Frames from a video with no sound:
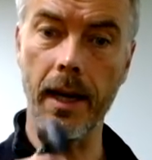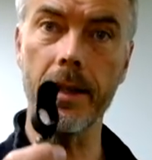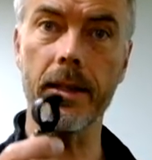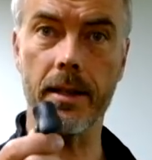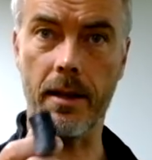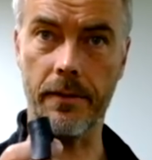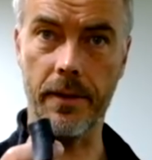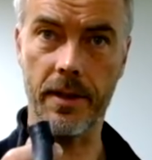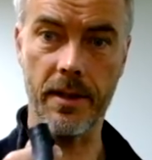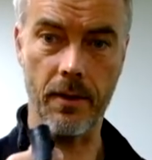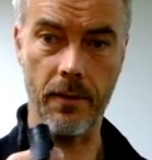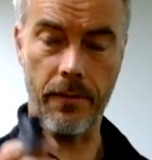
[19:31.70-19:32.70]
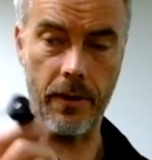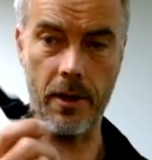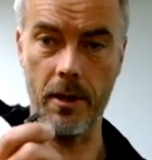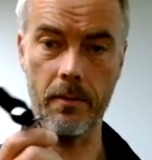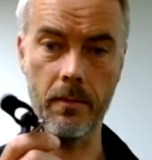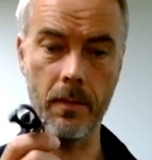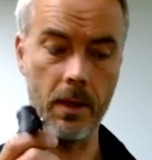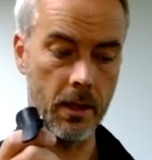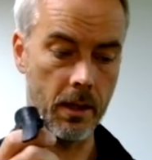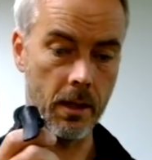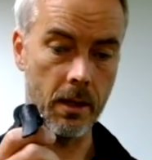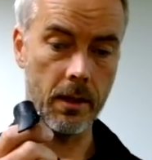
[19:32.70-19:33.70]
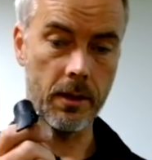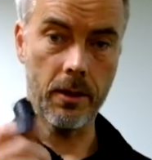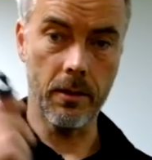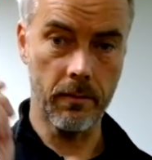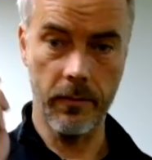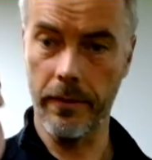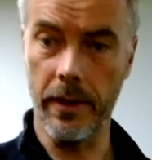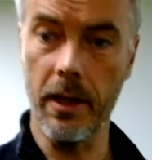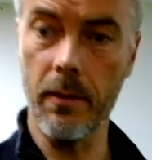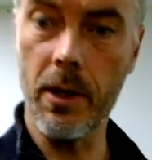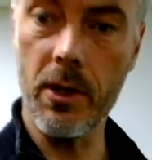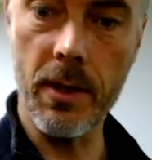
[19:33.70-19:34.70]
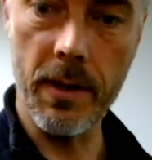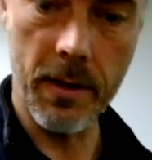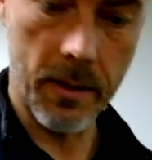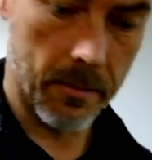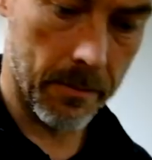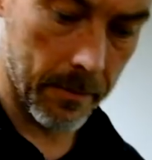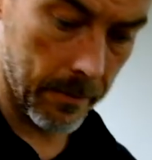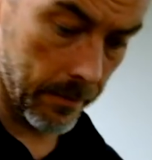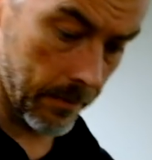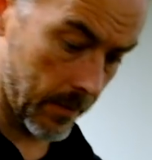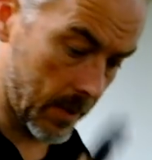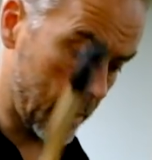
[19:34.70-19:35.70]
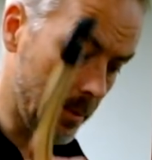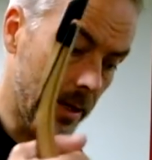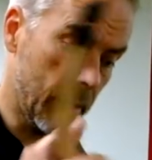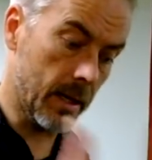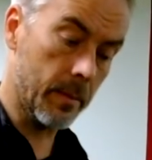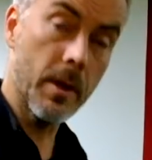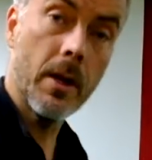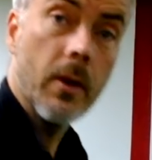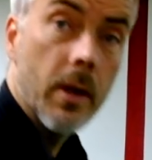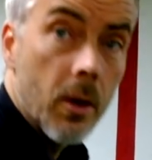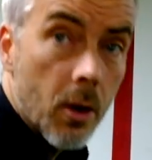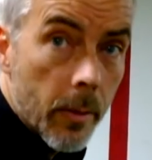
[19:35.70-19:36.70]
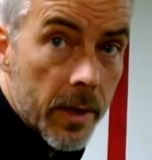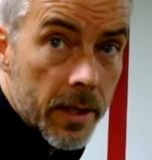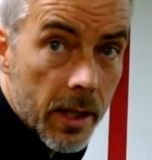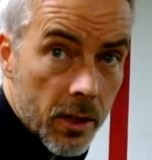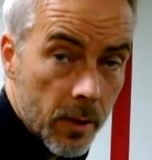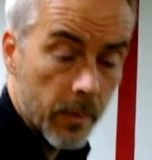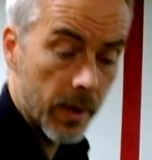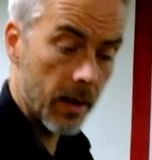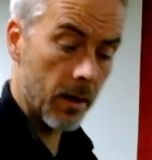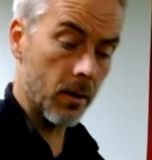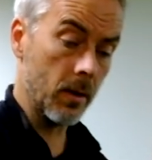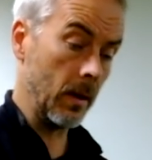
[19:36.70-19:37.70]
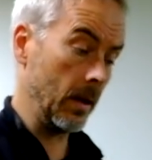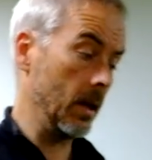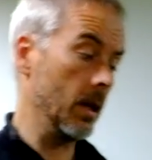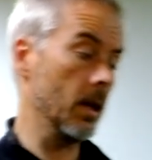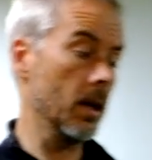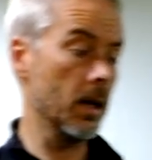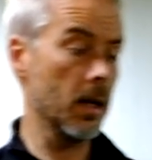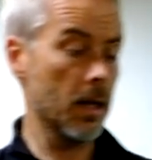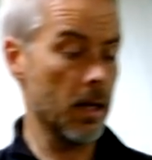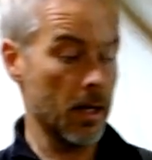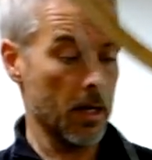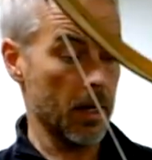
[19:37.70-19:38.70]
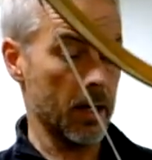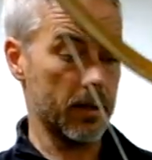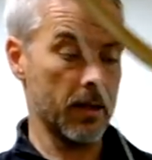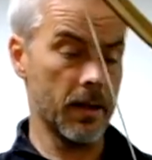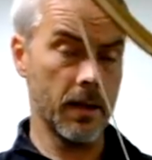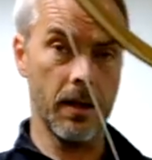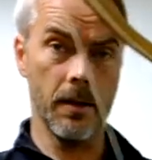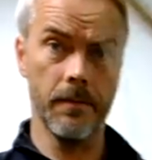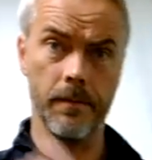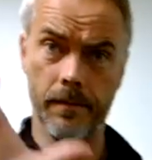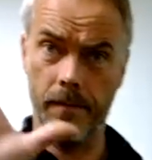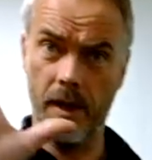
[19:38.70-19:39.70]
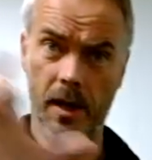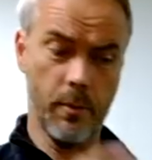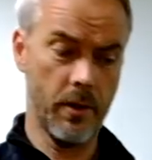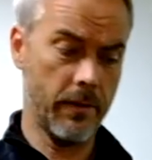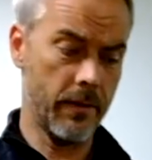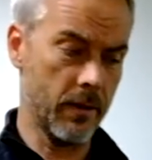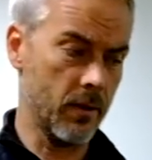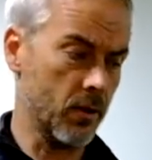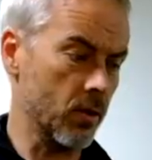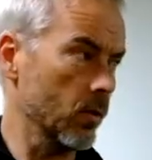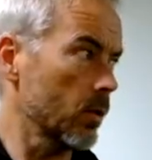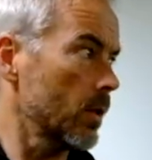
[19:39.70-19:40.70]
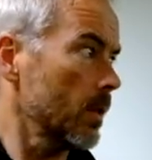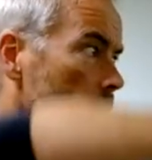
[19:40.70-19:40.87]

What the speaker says: I discovered so far. So if you have any questions, simply let me know in the comment section below. Until then, I prefer to shoot